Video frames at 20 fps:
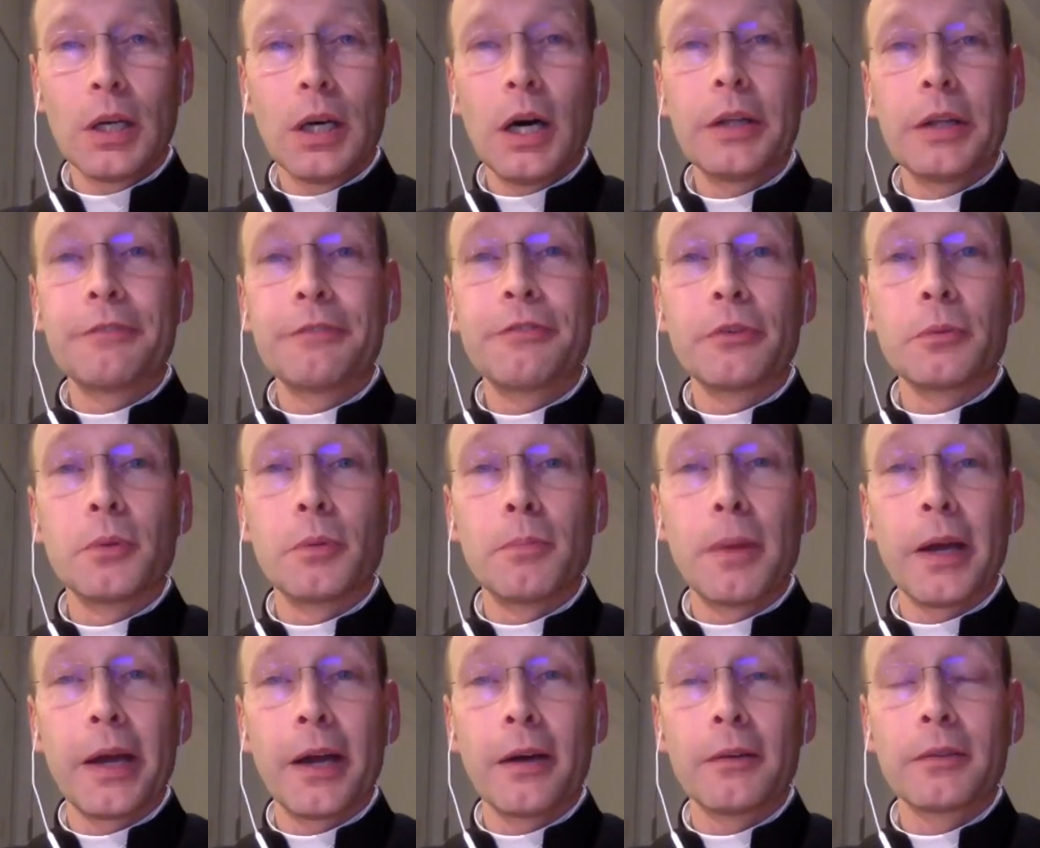Or the football
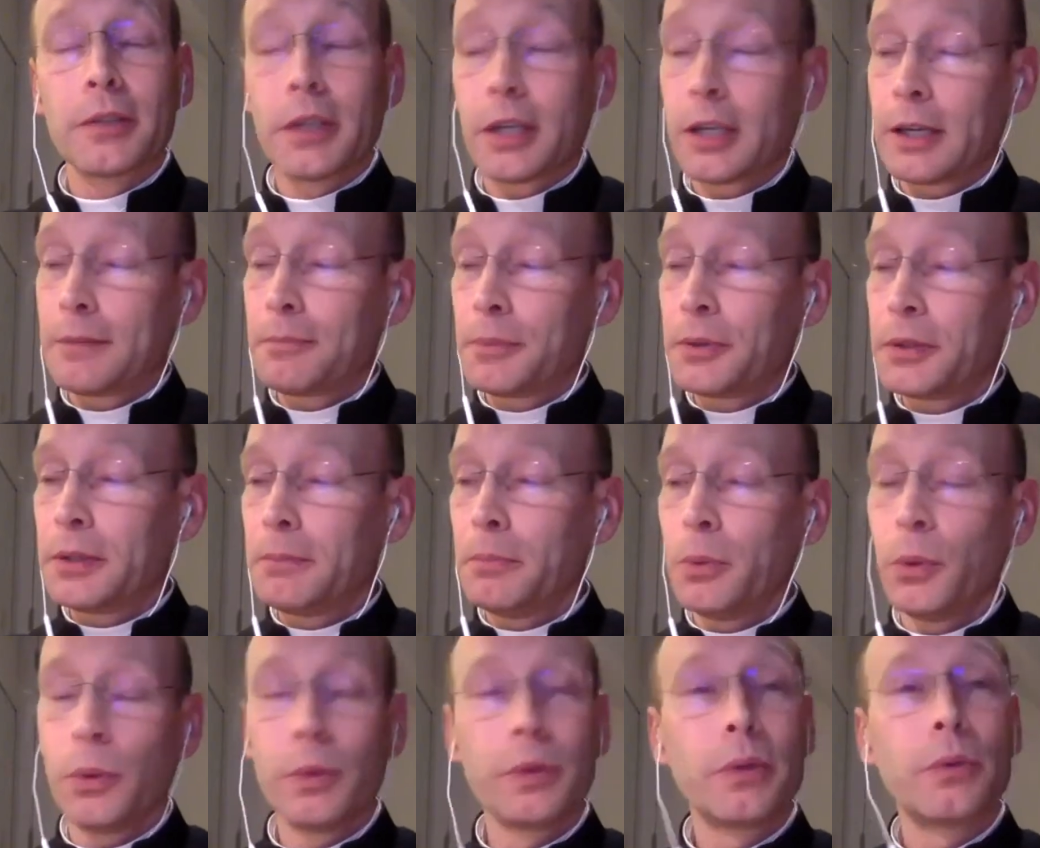player, he can put the
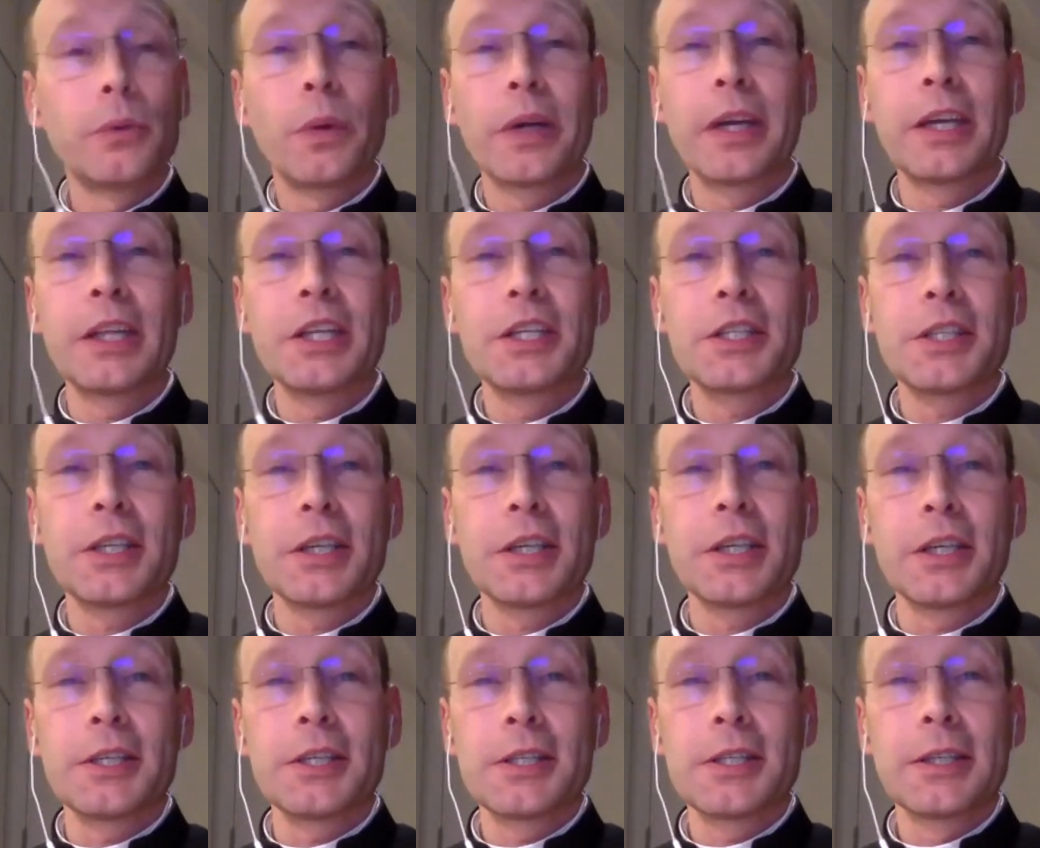ball where he
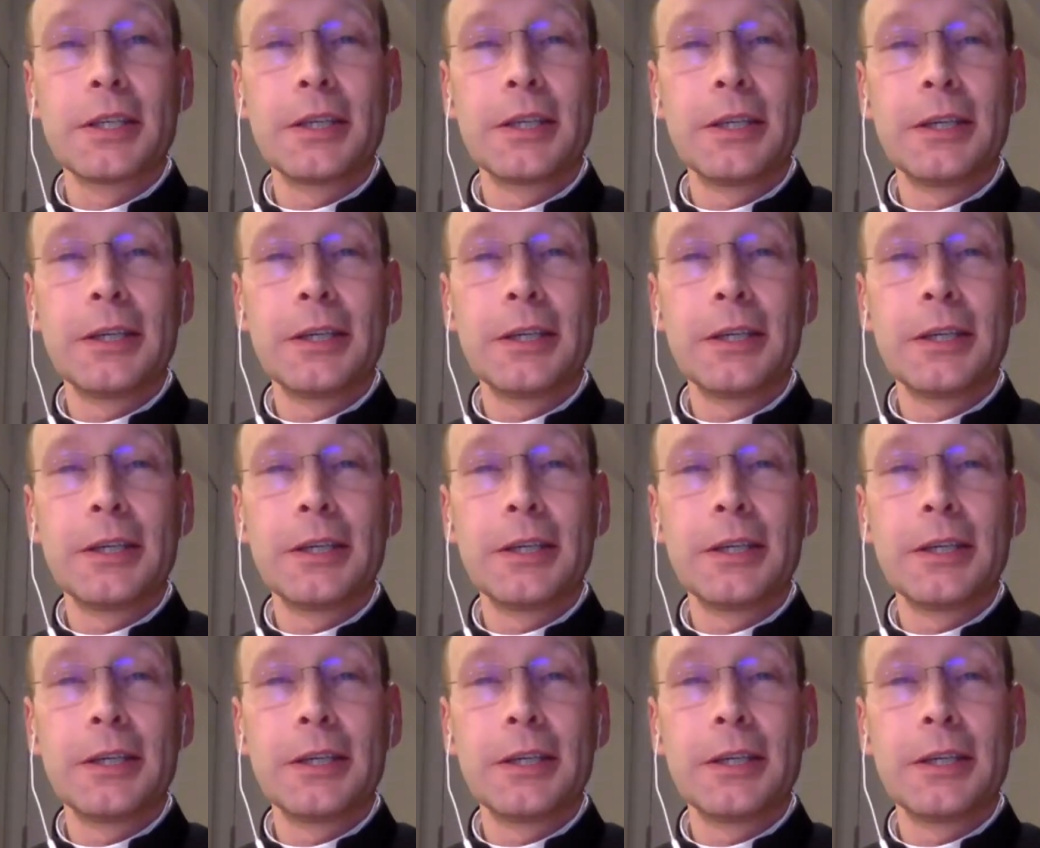decides.